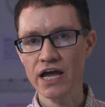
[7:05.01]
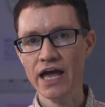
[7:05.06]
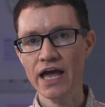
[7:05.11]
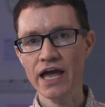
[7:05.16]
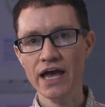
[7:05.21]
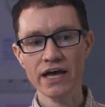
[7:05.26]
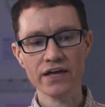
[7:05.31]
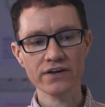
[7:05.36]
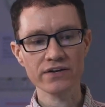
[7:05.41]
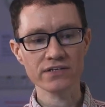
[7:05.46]

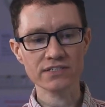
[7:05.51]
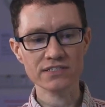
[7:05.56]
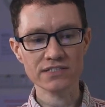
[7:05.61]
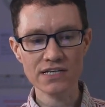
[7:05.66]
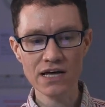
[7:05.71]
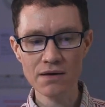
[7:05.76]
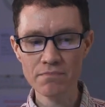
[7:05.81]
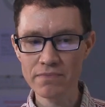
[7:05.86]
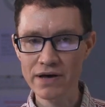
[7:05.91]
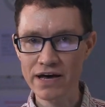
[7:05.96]
and
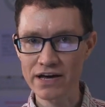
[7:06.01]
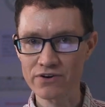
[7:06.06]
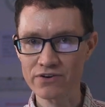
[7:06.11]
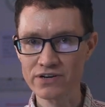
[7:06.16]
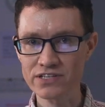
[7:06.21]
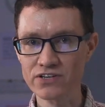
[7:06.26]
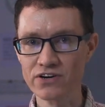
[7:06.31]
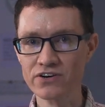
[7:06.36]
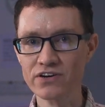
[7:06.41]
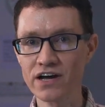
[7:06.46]
some
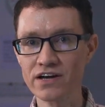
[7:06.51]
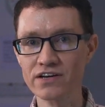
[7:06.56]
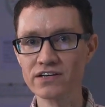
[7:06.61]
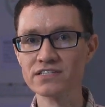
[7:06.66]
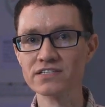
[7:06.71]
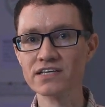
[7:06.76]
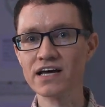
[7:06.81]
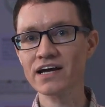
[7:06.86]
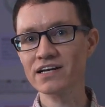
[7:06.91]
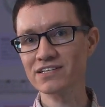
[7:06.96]
batteries are not
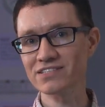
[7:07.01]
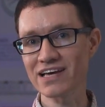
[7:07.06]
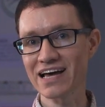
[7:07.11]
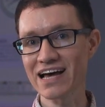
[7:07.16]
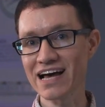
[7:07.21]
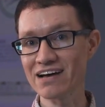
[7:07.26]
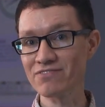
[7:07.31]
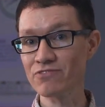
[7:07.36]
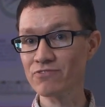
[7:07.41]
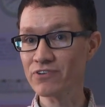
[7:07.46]
designed to
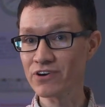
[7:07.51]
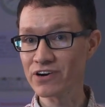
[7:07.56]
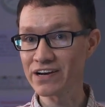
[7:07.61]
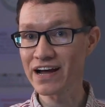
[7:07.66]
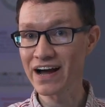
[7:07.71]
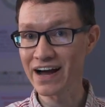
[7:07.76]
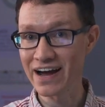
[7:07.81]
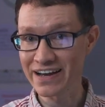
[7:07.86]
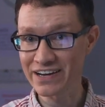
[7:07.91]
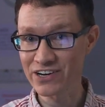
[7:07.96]
have a very
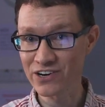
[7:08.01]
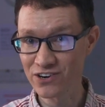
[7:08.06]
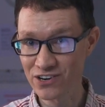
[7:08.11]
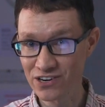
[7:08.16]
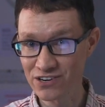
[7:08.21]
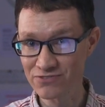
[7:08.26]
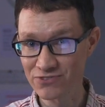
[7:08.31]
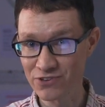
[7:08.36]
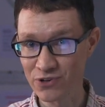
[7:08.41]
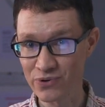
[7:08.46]
high
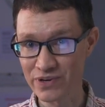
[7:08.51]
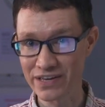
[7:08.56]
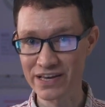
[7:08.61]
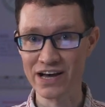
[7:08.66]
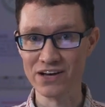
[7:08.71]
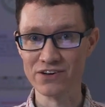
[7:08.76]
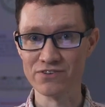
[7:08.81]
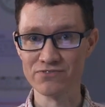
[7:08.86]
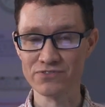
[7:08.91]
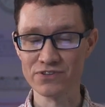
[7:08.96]
current flowing
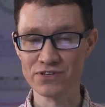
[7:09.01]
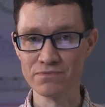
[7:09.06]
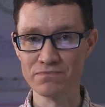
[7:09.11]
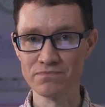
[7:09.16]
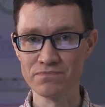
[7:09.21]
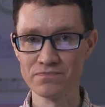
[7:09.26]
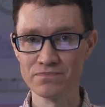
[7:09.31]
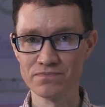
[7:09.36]
out of them.